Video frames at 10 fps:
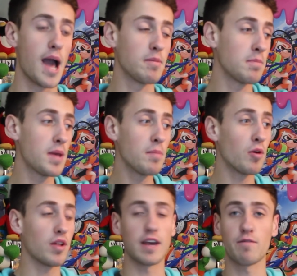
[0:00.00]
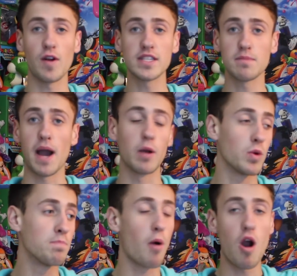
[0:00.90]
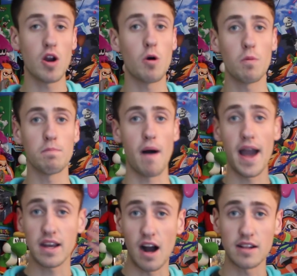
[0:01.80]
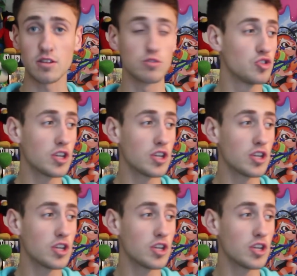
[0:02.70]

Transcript: I mean, people, like friends of mine, would borrow my consoles